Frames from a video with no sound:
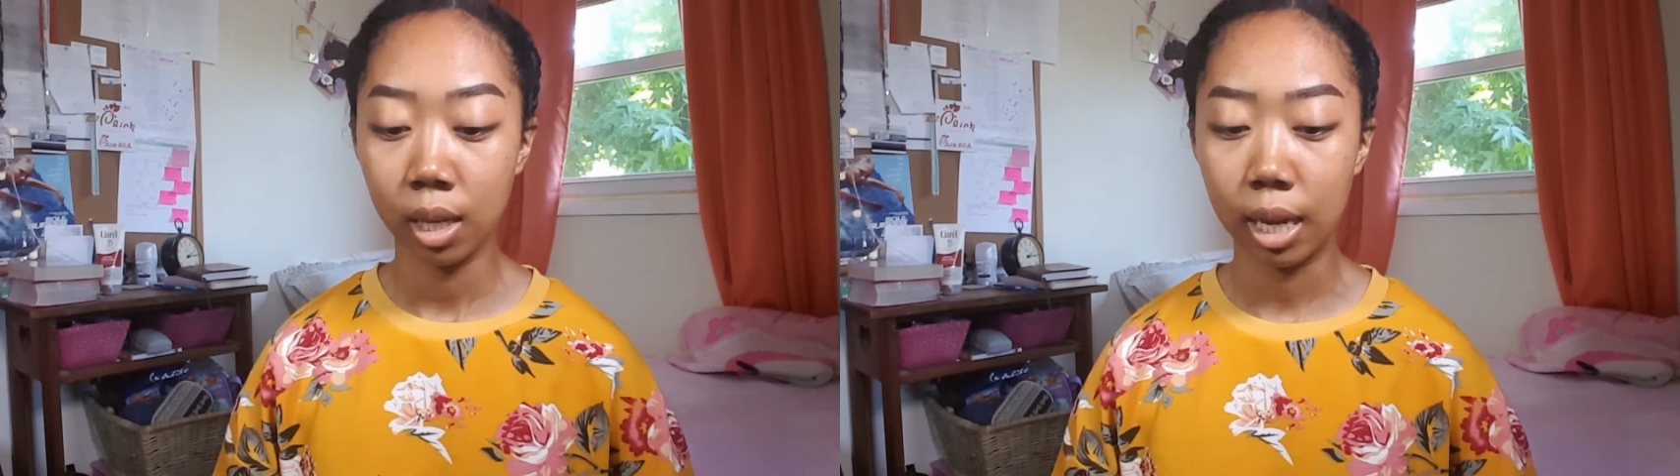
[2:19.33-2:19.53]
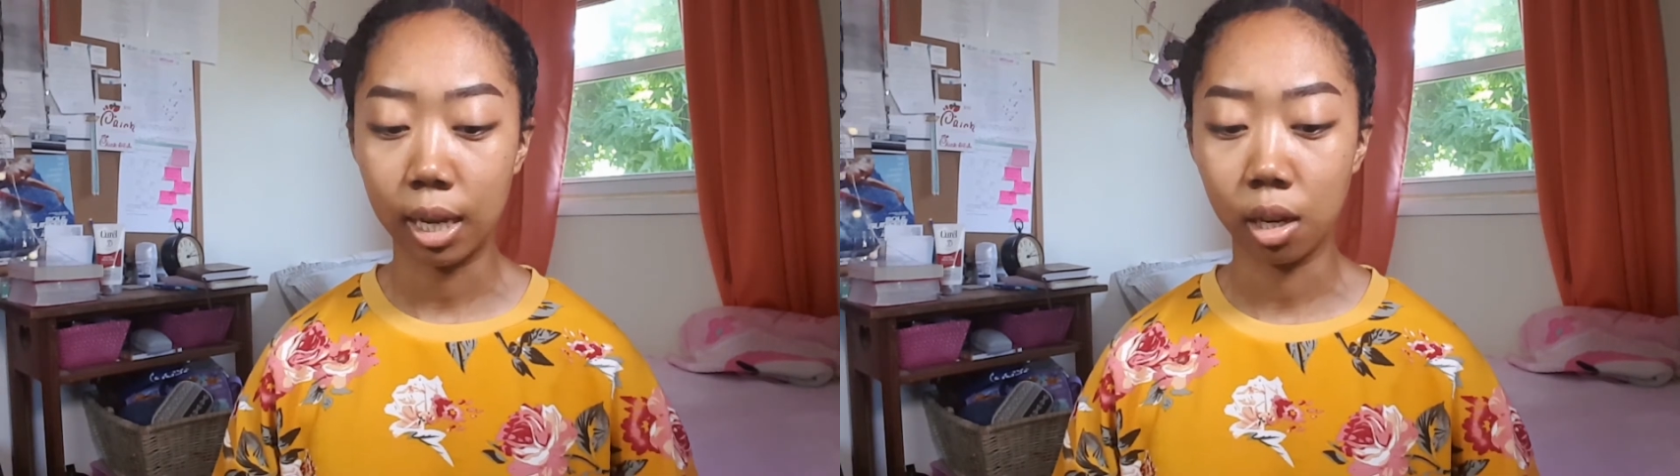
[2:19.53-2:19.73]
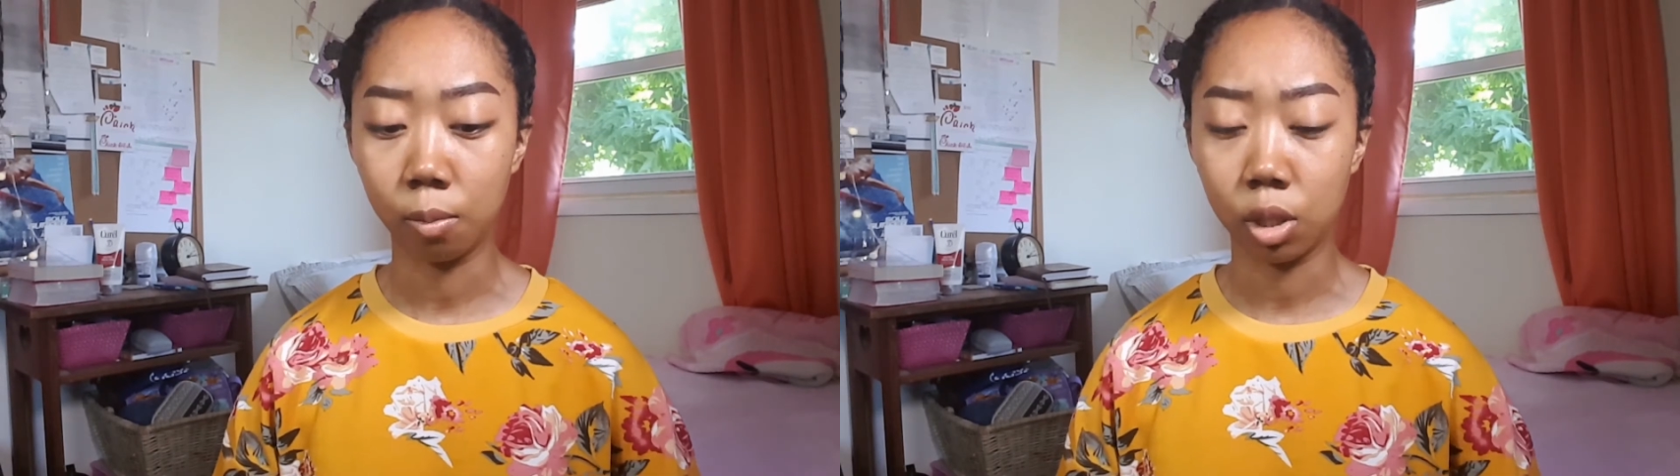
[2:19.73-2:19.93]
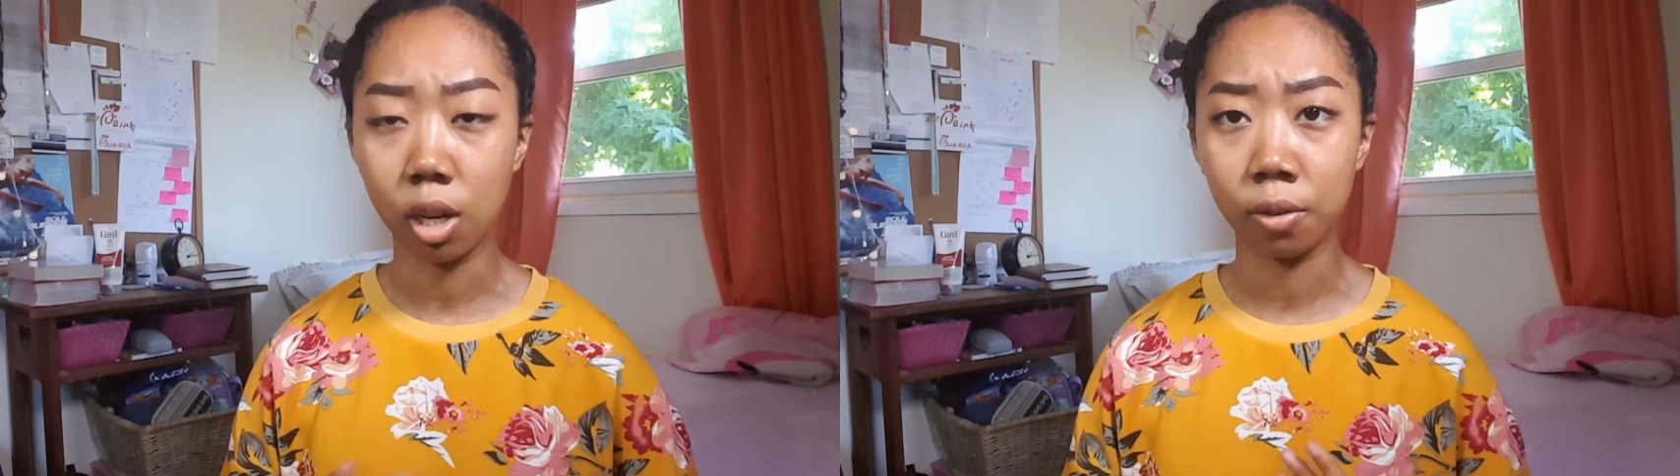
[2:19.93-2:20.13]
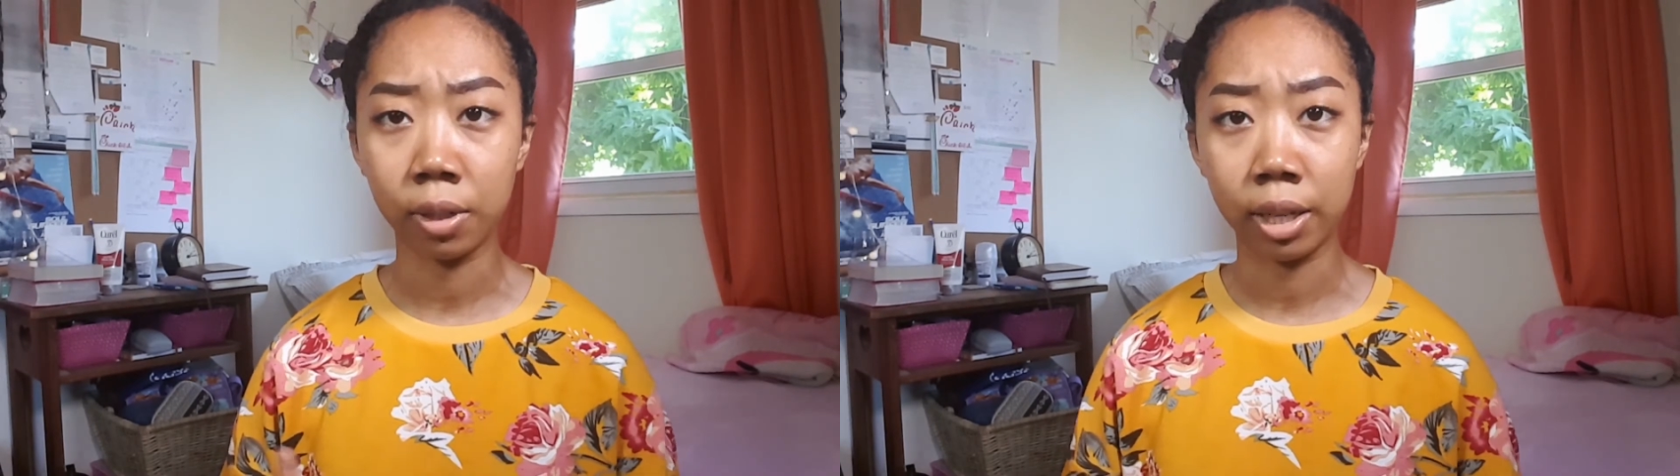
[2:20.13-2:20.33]
and um, we
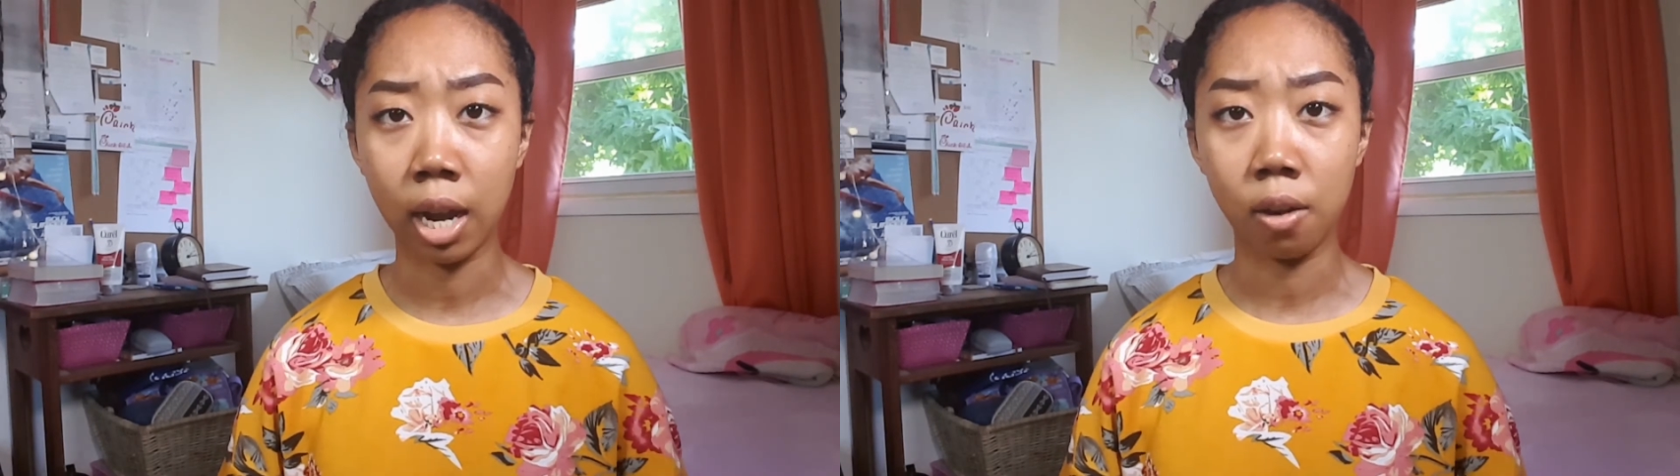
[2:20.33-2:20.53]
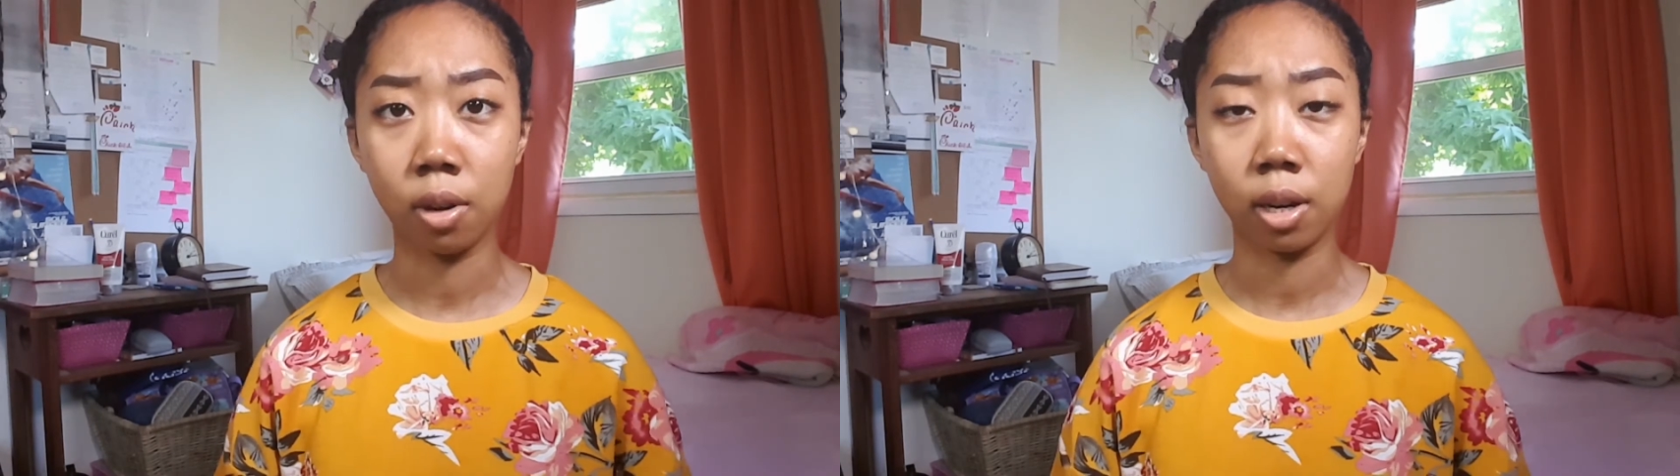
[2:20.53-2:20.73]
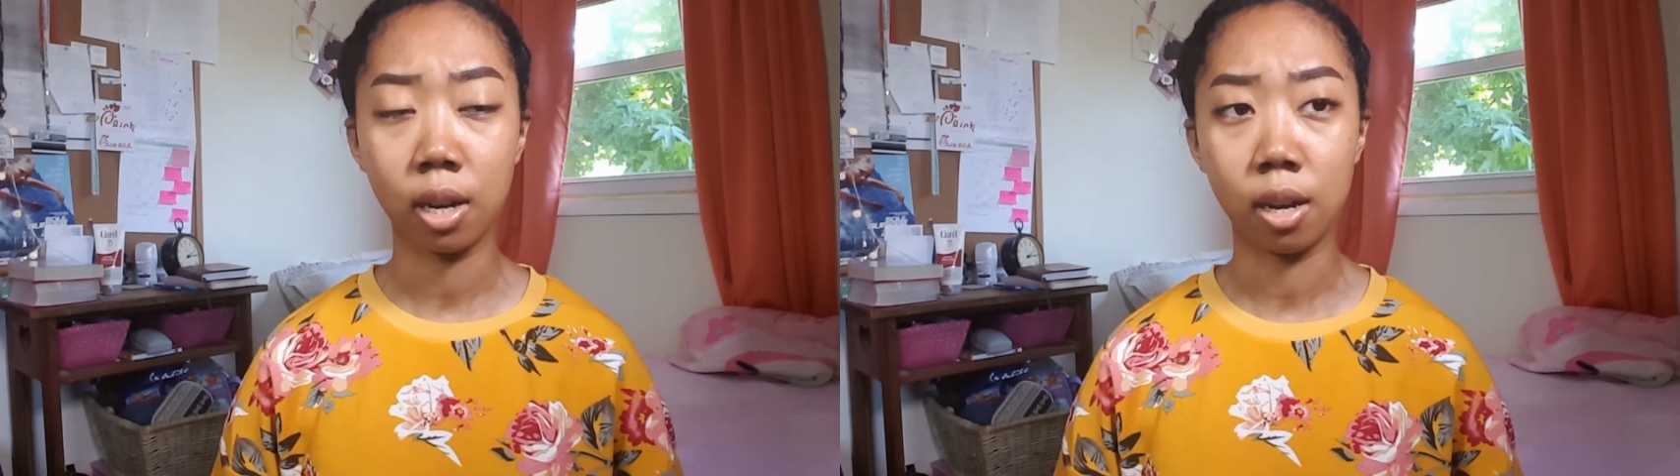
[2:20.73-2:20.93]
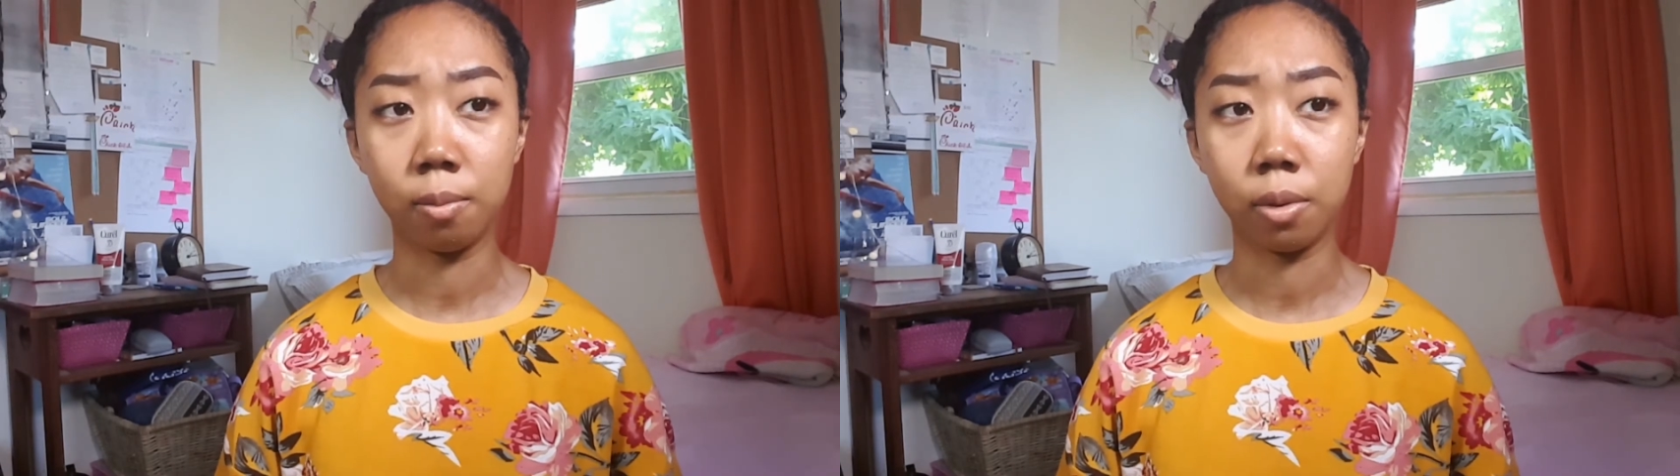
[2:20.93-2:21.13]
talked for like an hour um,